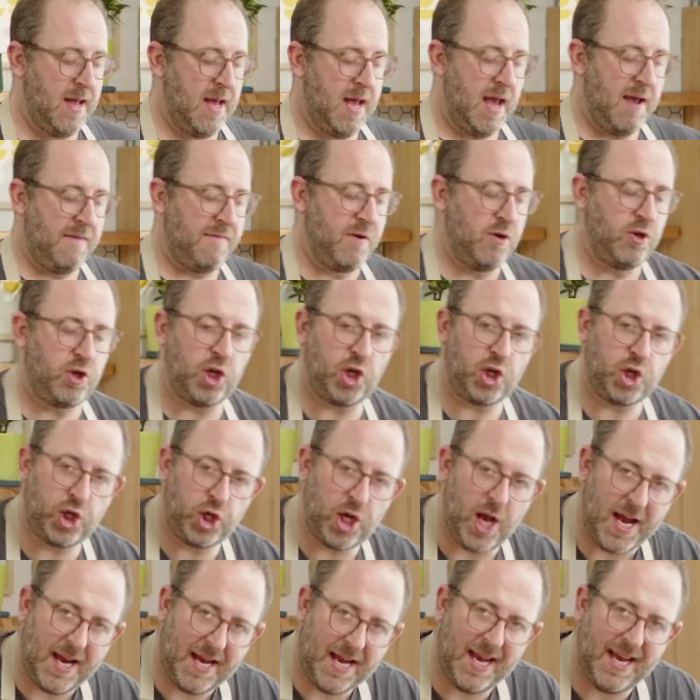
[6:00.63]
If you just
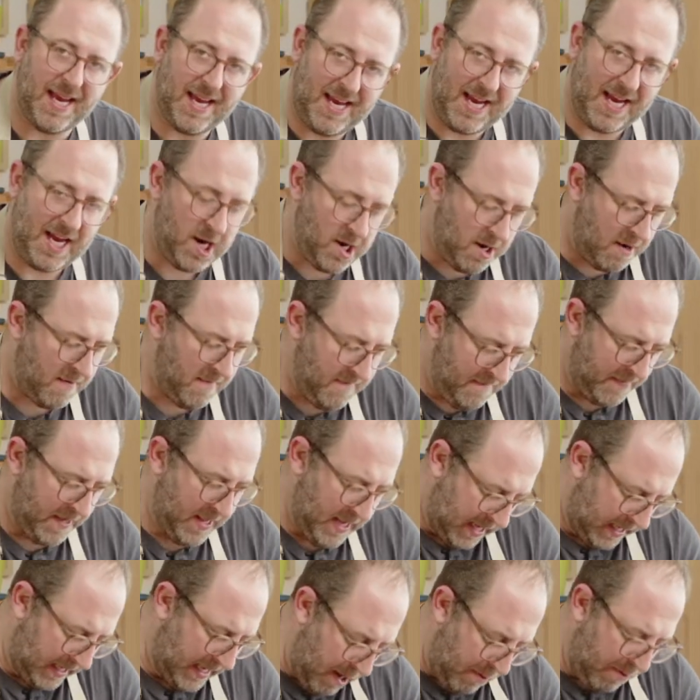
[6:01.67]
shake it here,
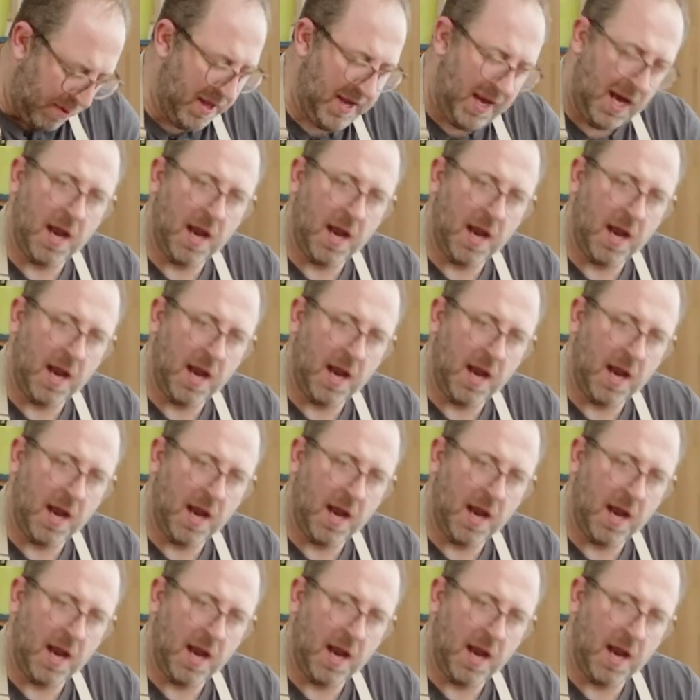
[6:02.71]
it's not really